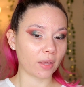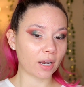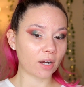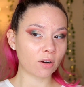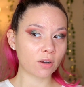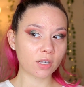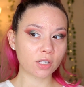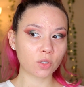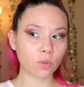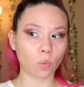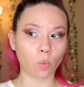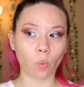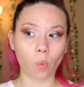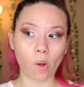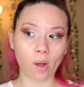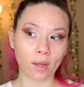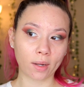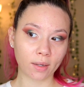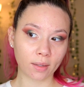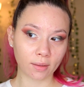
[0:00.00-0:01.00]
there is
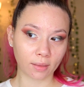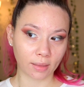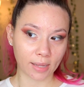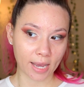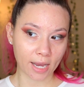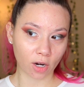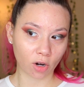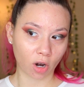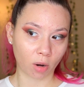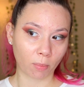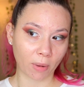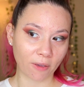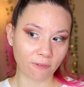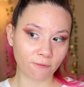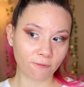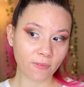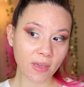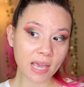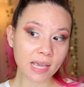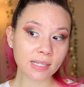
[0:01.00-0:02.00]
one layer on my
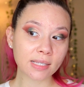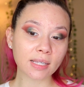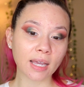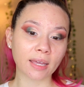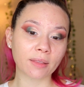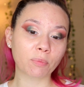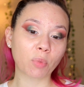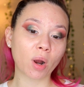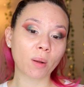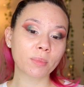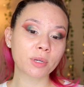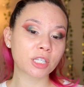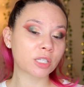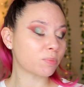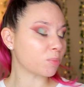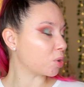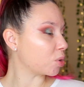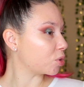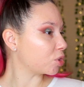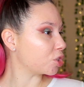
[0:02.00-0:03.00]
face. I probably
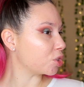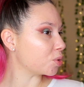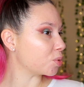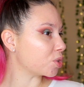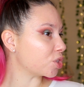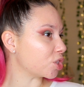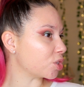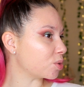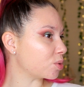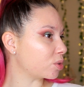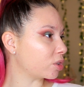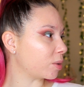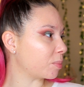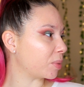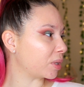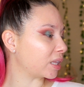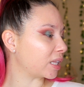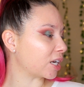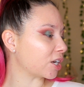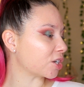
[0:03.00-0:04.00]
spoke too soon,
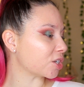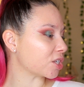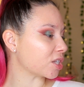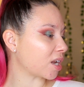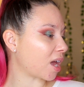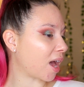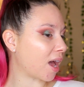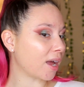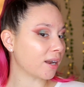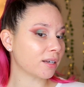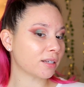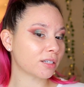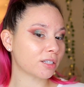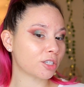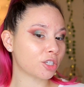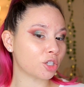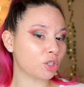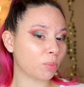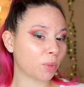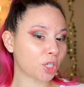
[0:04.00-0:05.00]
but there's not
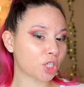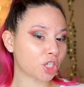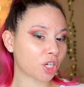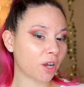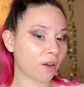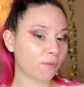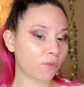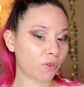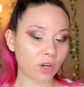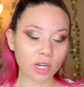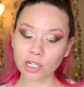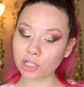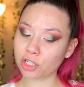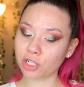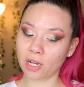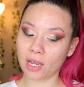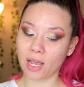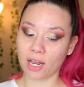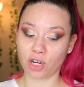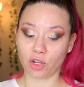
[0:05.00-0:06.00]
too much coverage.
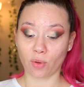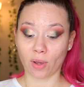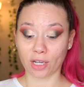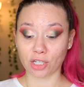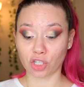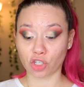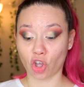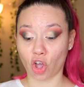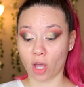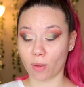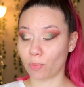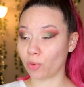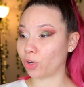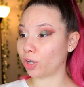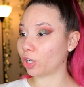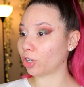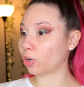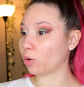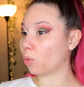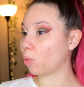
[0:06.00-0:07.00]
You guys saw I
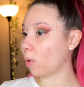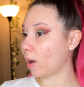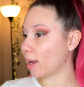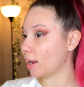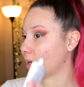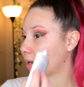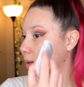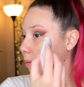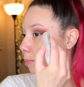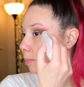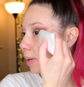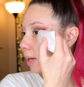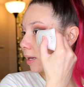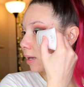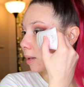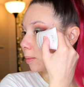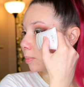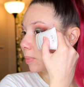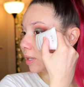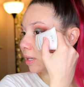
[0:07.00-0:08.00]
put quite
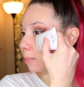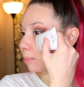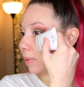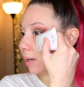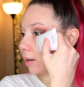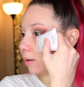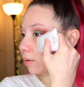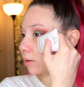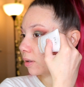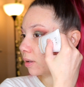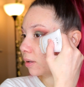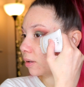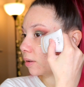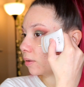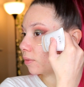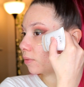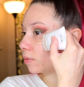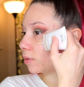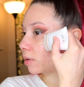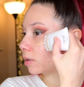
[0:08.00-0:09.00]
a big amount
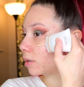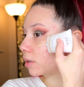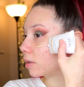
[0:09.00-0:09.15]
of